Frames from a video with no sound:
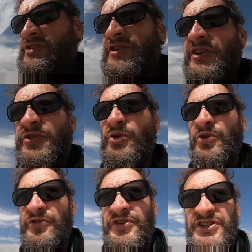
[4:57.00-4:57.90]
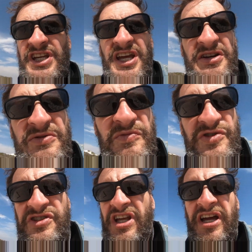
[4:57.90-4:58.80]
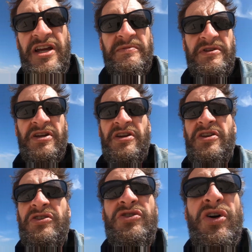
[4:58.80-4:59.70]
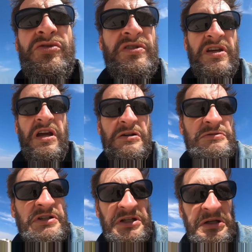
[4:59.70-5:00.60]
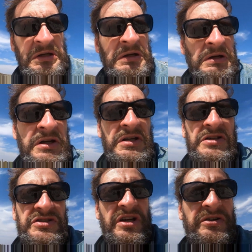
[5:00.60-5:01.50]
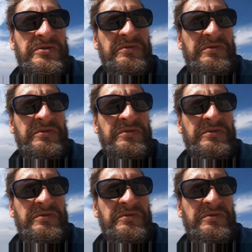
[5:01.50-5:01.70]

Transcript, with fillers: actually thought the town was named Don Quixote. So